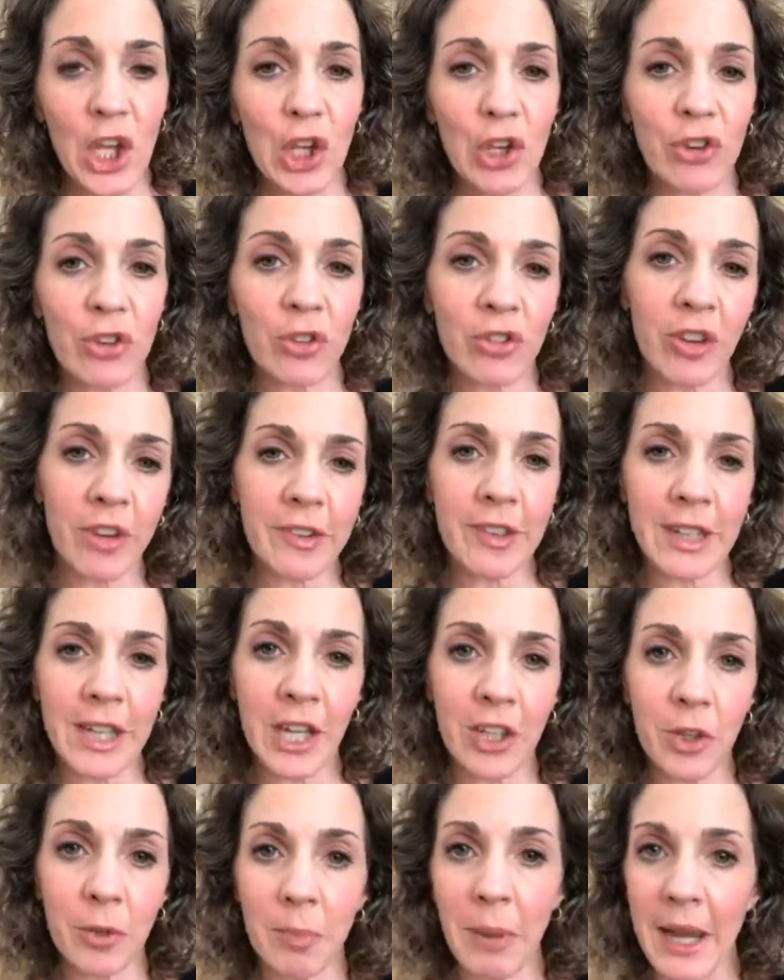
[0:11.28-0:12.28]
So just to
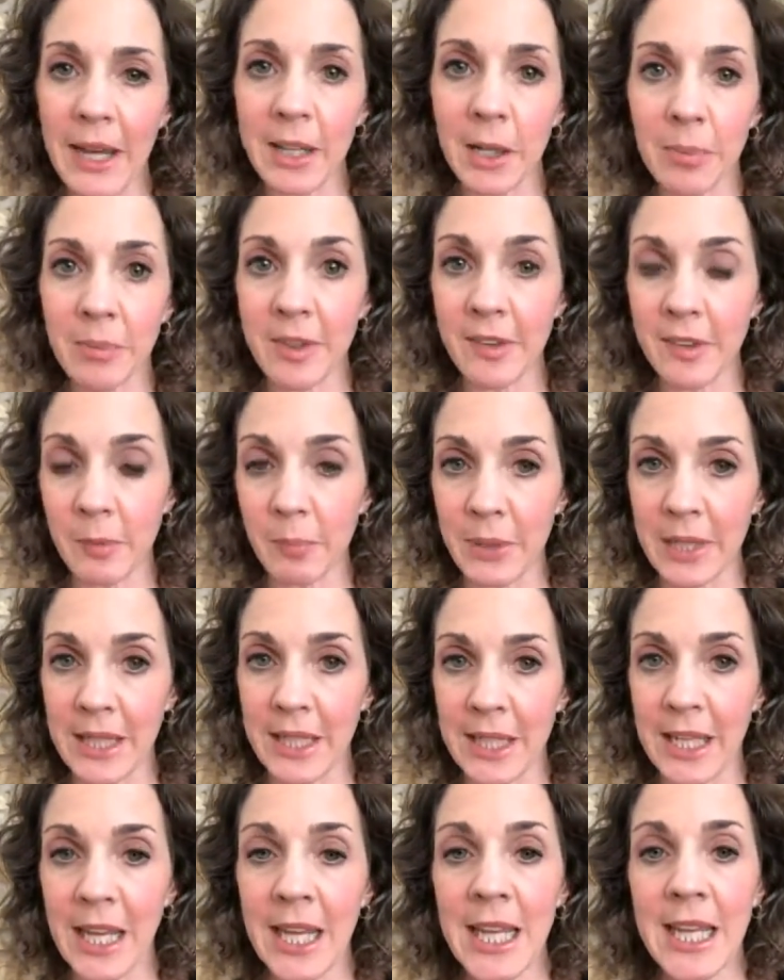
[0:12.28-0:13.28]
get you back up to
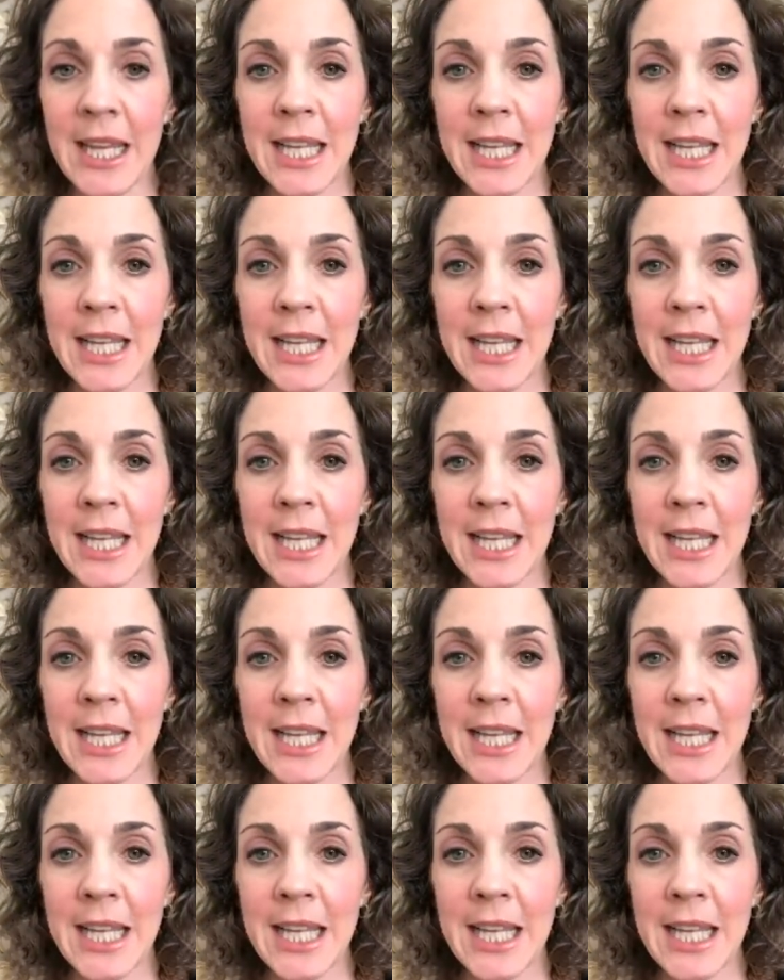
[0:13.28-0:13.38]
speed,